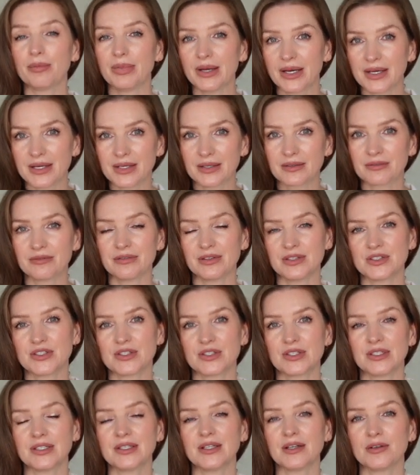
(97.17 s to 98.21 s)
better
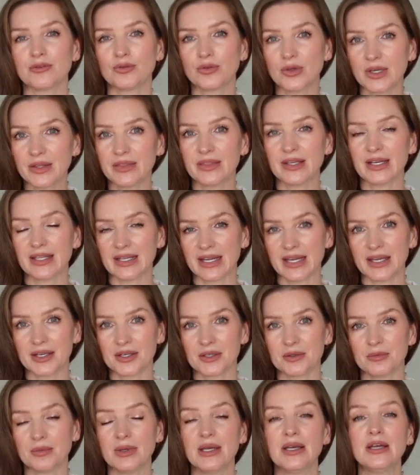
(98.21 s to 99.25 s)
vision of what that
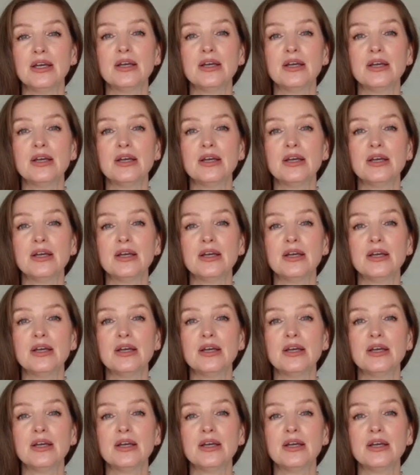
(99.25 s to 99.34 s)
item